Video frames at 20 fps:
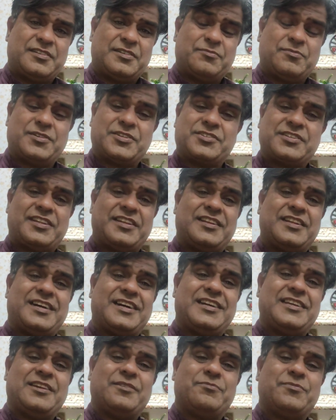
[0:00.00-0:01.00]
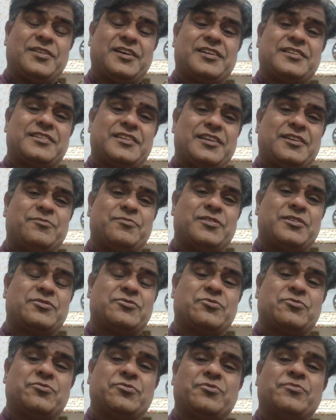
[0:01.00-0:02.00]
But still I am not able
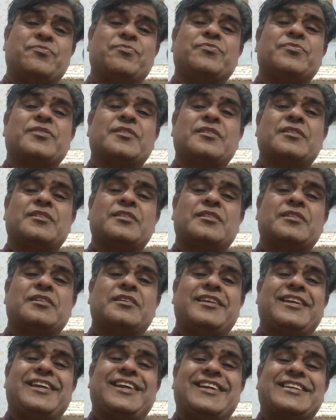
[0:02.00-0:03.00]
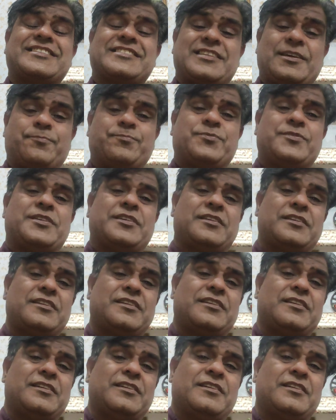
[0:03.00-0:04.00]
to accept
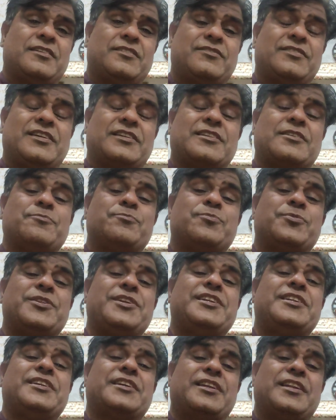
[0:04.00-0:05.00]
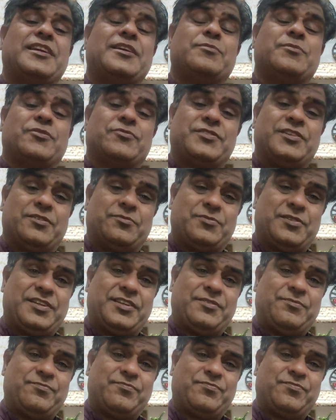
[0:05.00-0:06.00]
the complete claim of
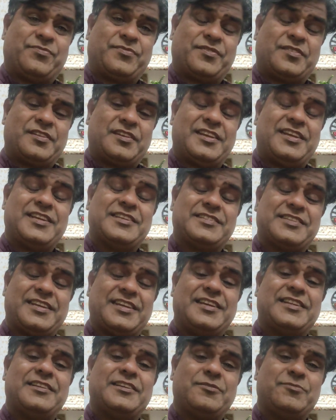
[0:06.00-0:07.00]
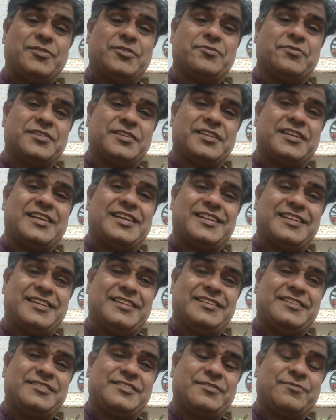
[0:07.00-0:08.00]
Germany as an immigration
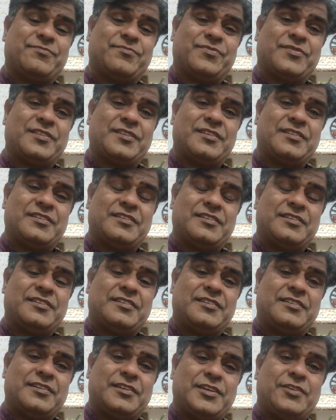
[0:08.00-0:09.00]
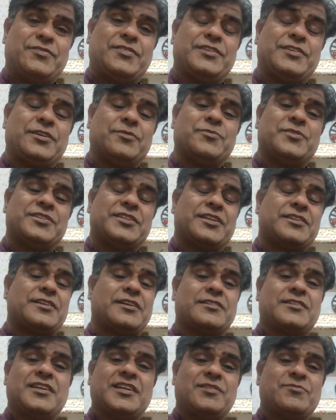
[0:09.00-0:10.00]
analyst. If the Germans are
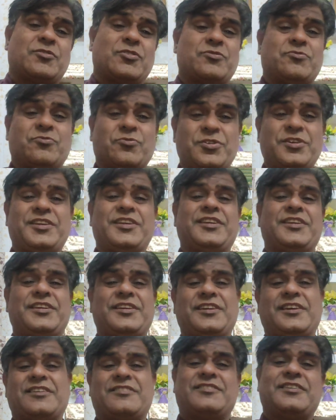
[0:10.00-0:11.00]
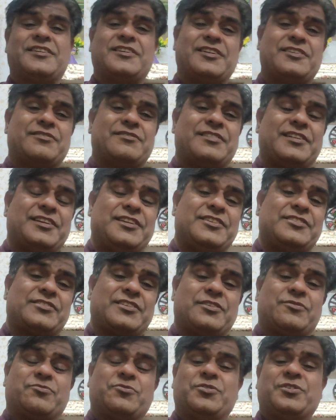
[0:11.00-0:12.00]
talking about, we are the countries
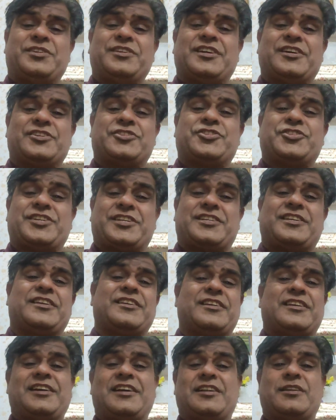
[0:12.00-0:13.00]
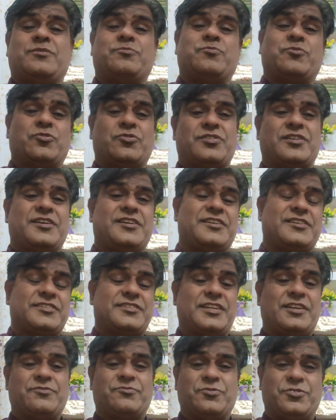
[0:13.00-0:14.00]
that we are checking at
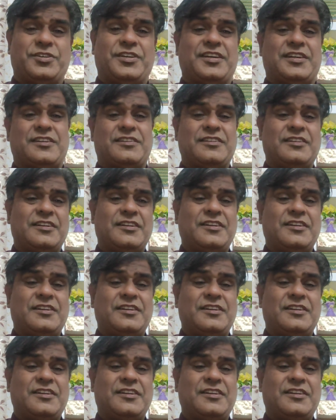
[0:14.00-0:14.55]
borders and we are